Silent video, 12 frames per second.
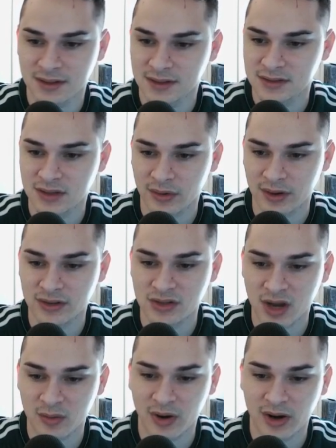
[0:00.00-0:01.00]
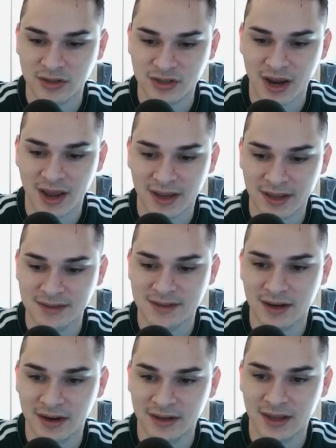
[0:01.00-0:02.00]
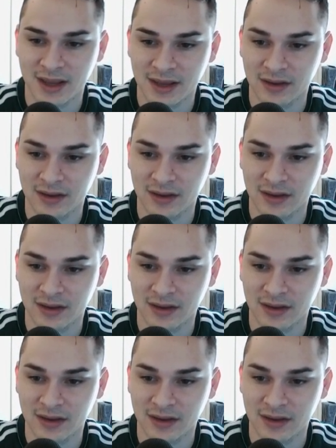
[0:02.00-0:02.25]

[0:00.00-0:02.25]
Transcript: So we're going to drop our dragons and our king